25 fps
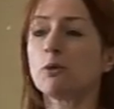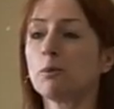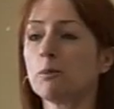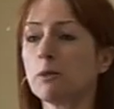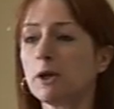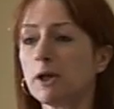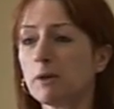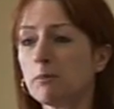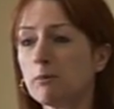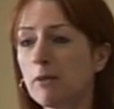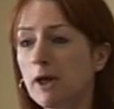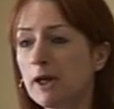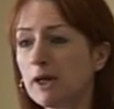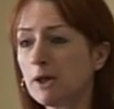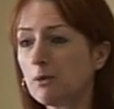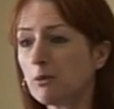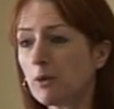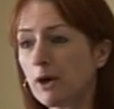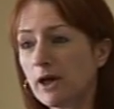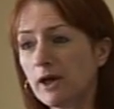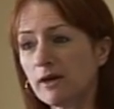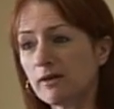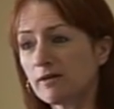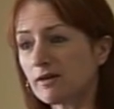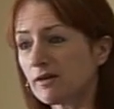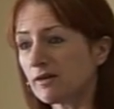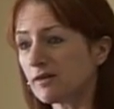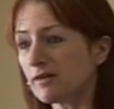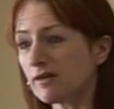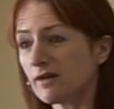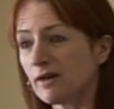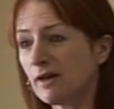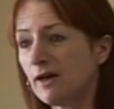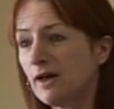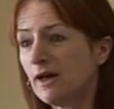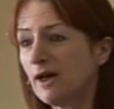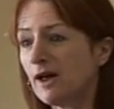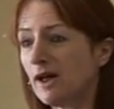I mean, in many ways
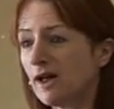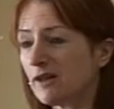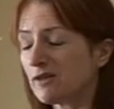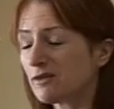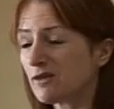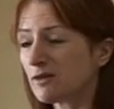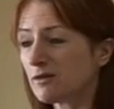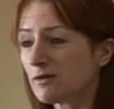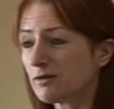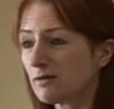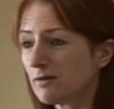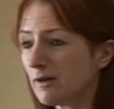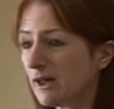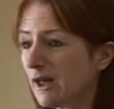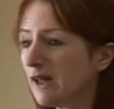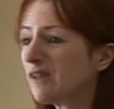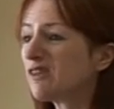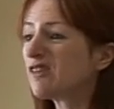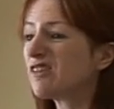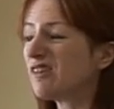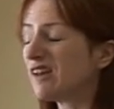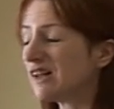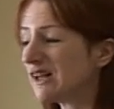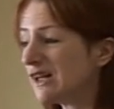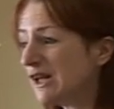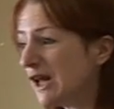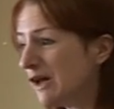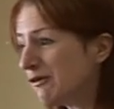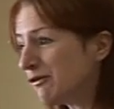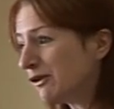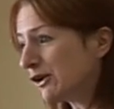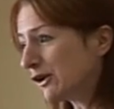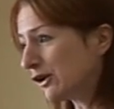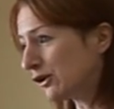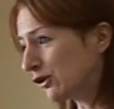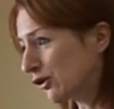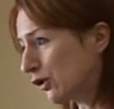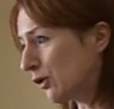it's
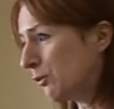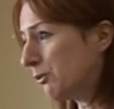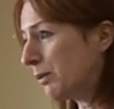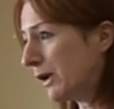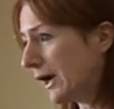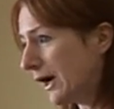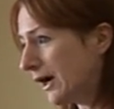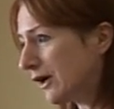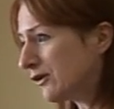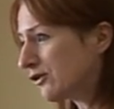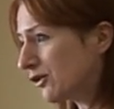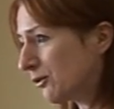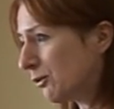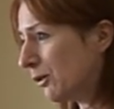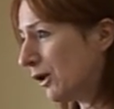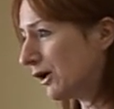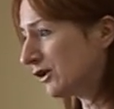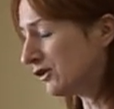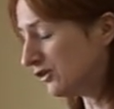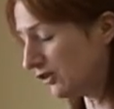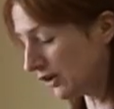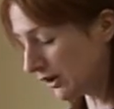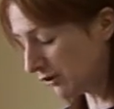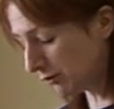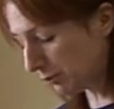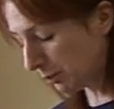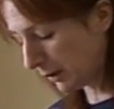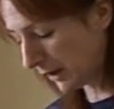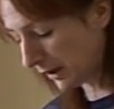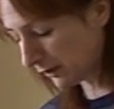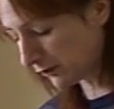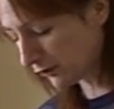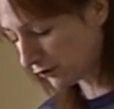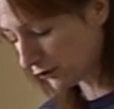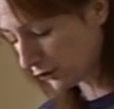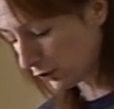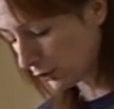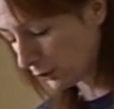insignificant compared to what you've
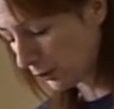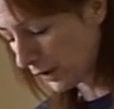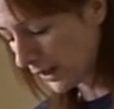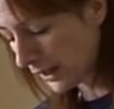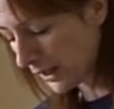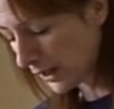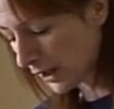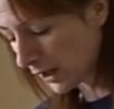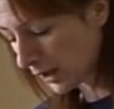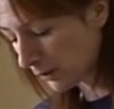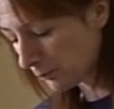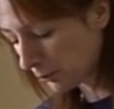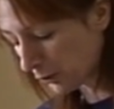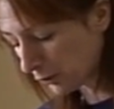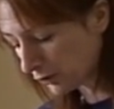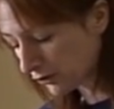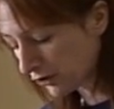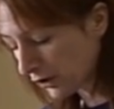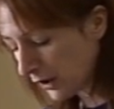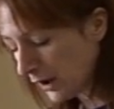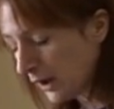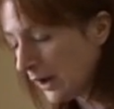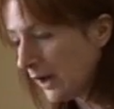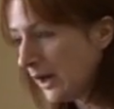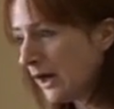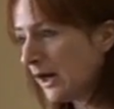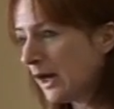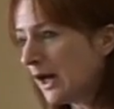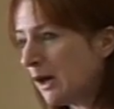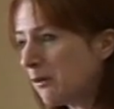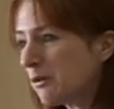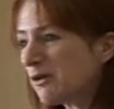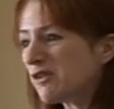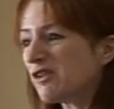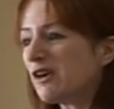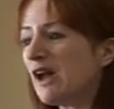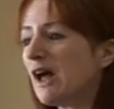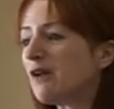been through here, but it
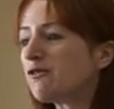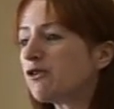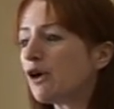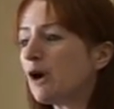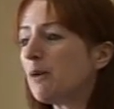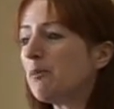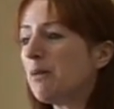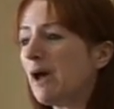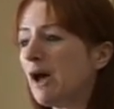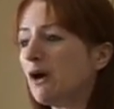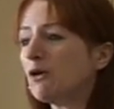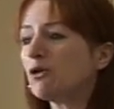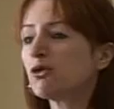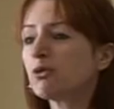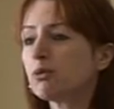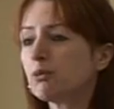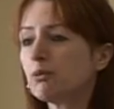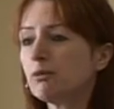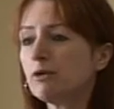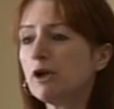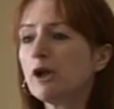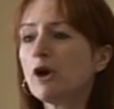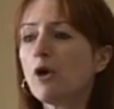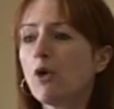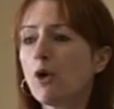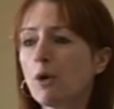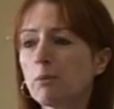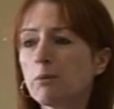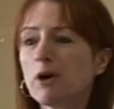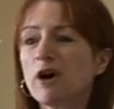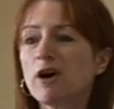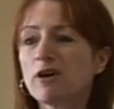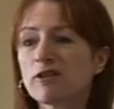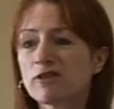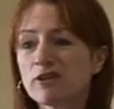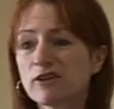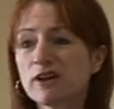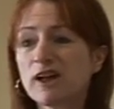was never about a
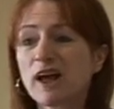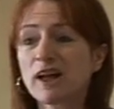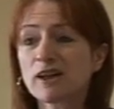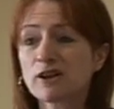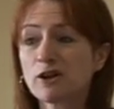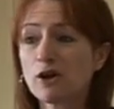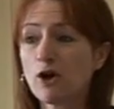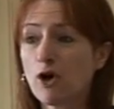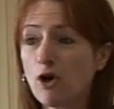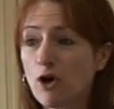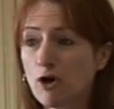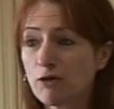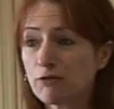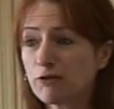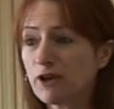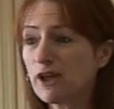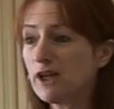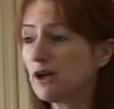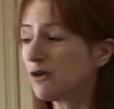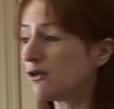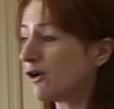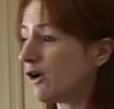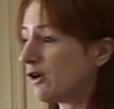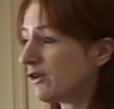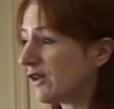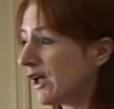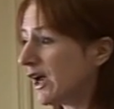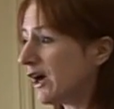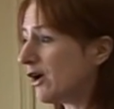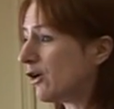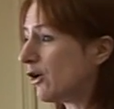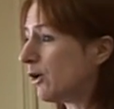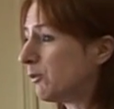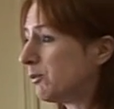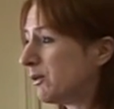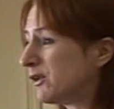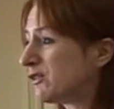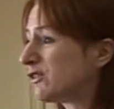person getting off here or
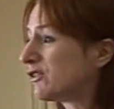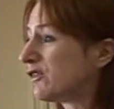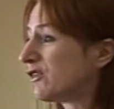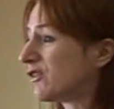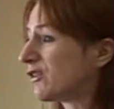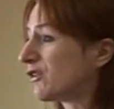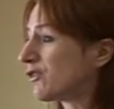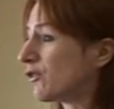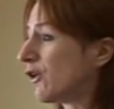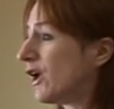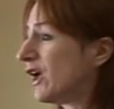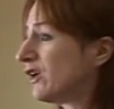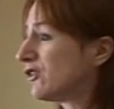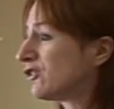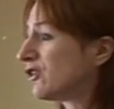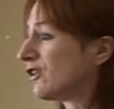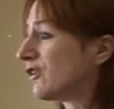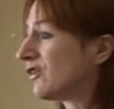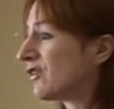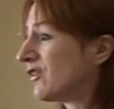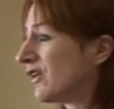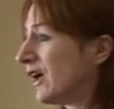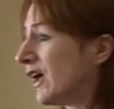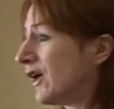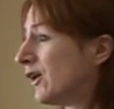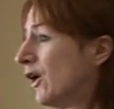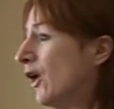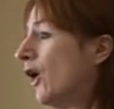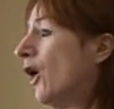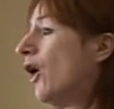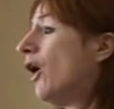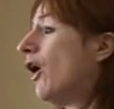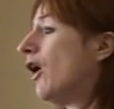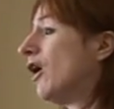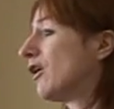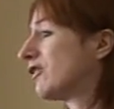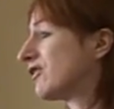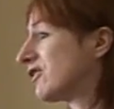there, a bit of discretion, saying,
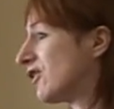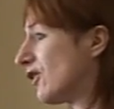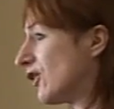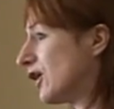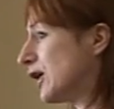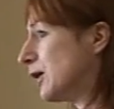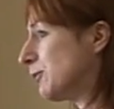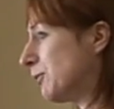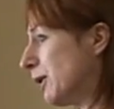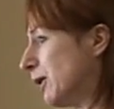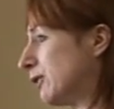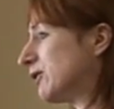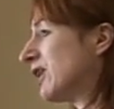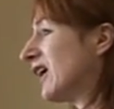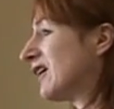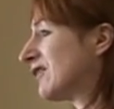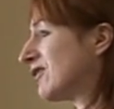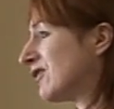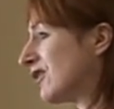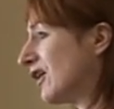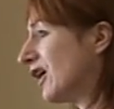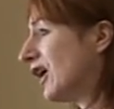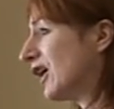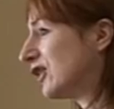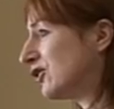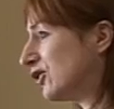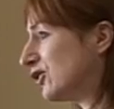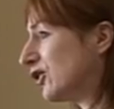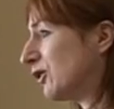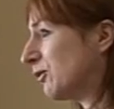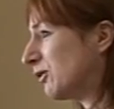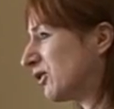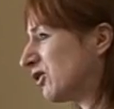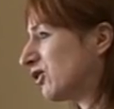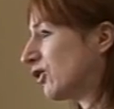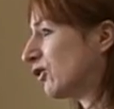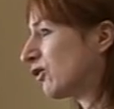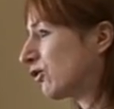oh, sorry about that, Sergeant, I
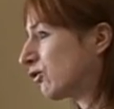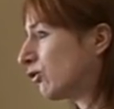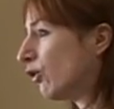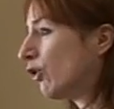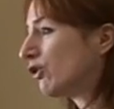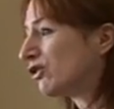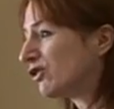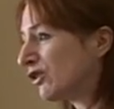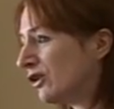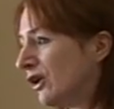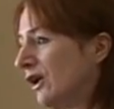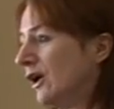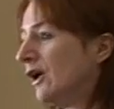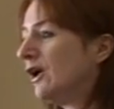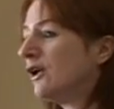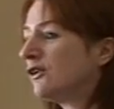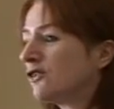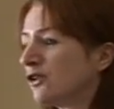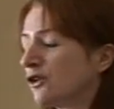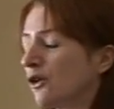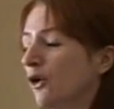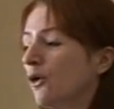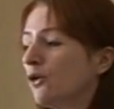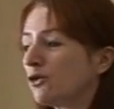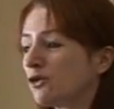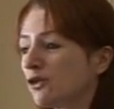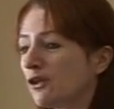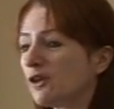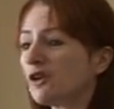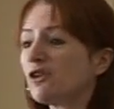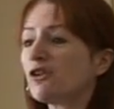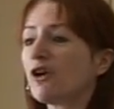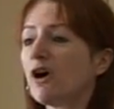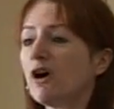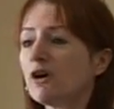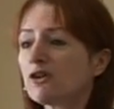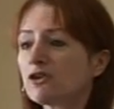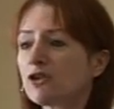was just rushing to go to
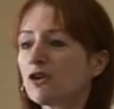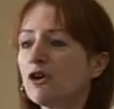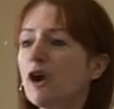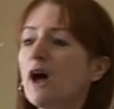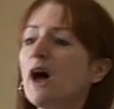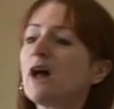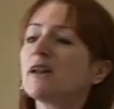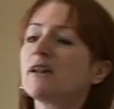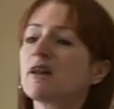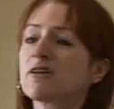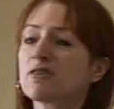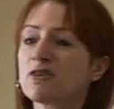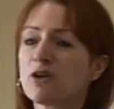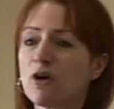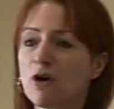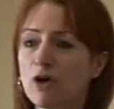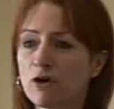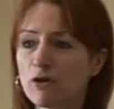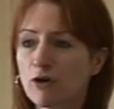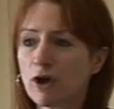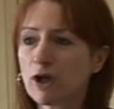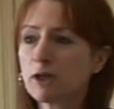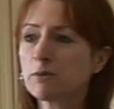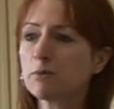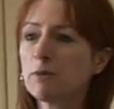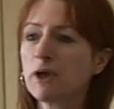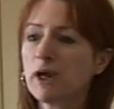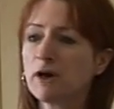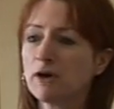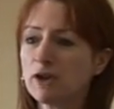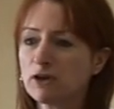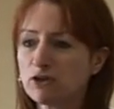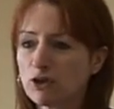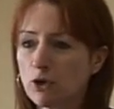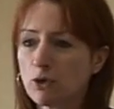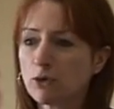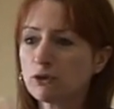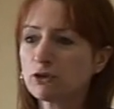the doctor, that's all right,
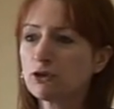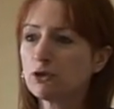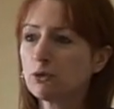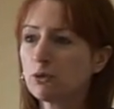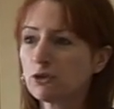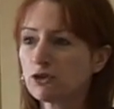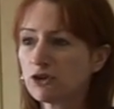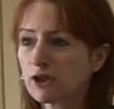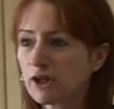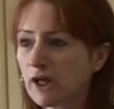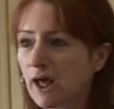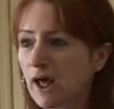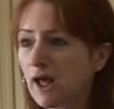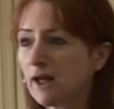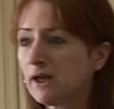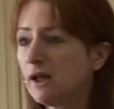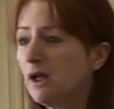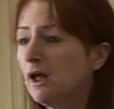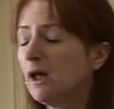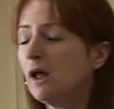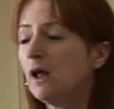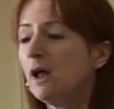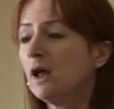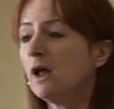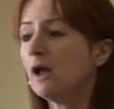Mary, don't do it again.